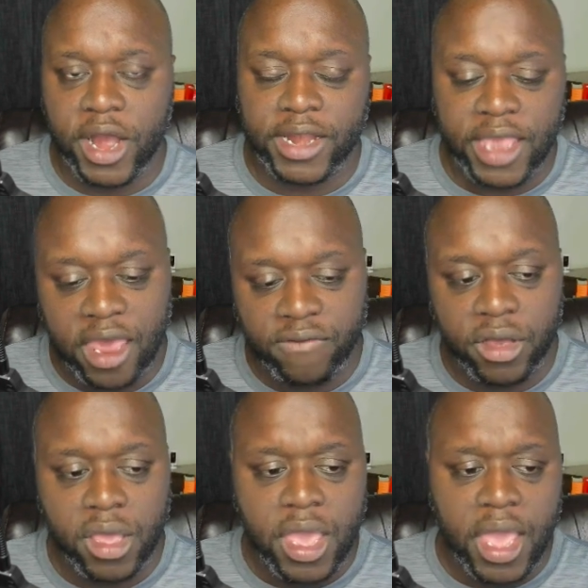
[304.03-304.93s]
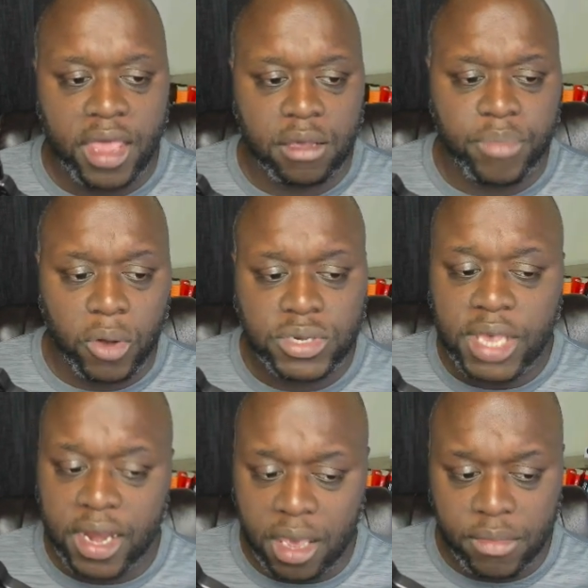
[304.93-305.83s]
on Canva and then post
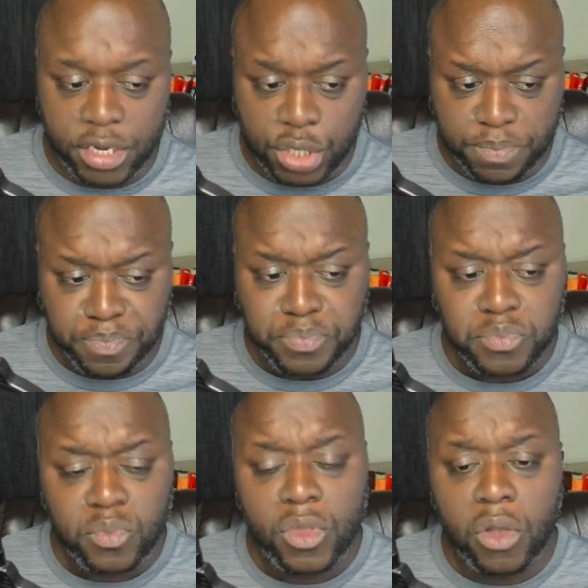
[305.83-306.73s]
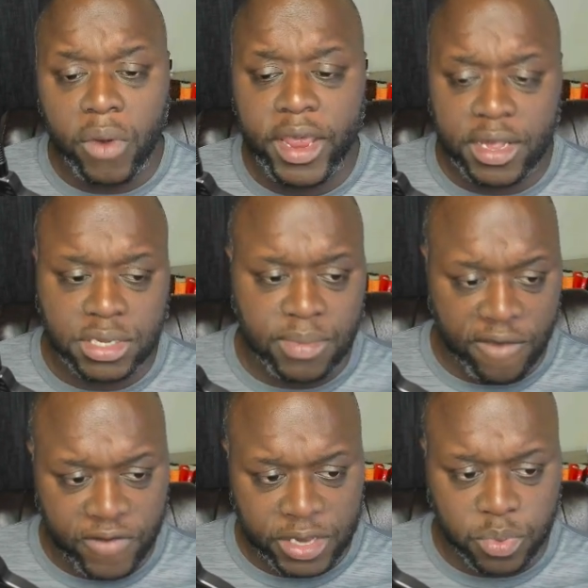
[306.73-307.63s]
that image right into my
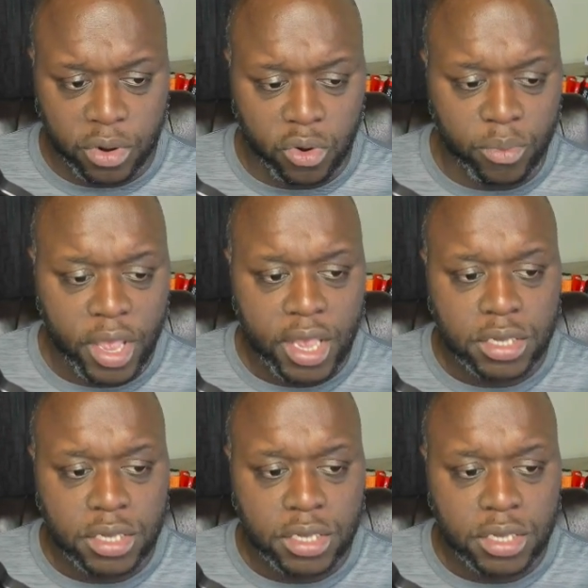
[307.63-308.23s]
Facebook group.